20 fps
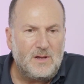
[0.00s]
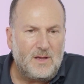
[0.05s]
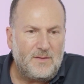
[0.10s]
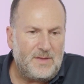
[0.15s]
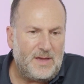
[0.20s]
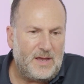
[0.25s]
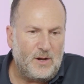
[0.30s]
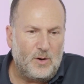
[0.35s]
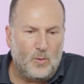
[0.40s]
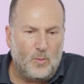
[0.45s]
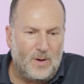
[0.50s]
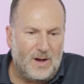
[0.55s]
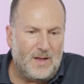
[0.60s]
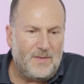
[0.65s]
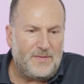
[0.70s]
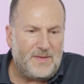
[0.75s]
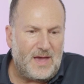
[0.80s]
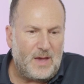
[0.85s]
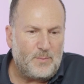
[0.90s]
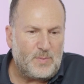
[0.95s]
They don't
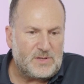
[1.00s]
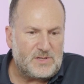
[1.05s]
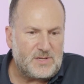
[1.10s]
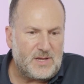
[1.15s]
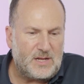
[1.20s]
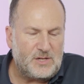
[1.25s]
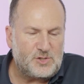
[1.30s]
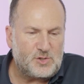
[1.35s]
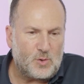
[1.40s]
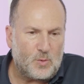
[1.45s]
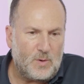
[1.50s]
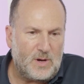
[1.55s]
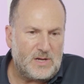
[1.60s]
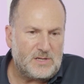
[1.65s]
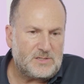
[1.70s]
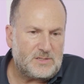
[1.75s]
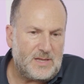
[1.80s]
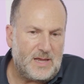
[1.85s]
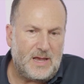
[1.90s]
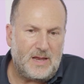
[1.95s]
want that potential
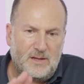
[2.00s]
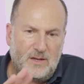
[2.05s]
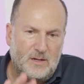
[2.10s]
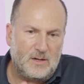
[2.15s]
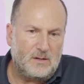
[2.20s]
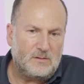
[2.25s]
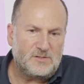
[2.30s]
risk that,